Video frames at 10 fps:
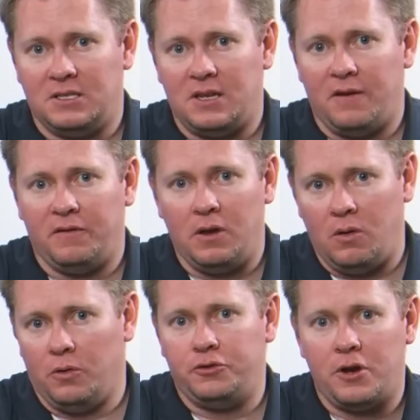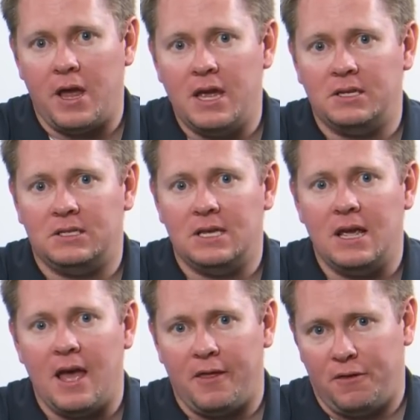stuff in Ultra
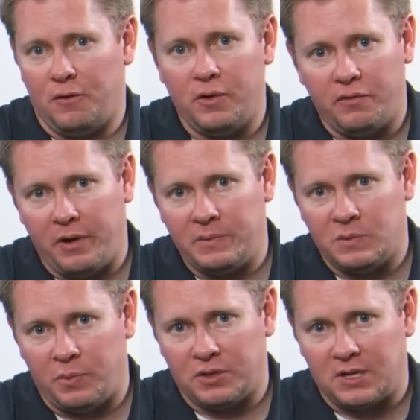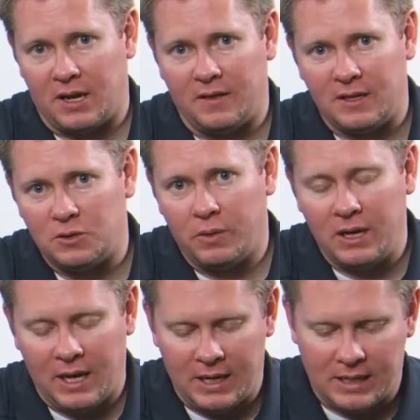HD at 30 frames per second, at
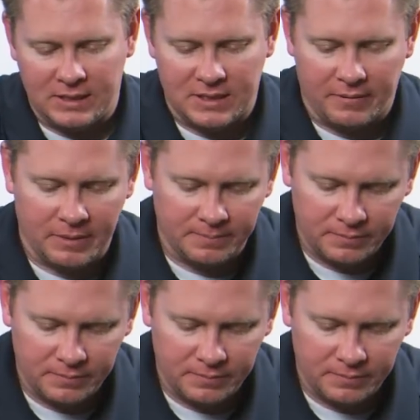2997.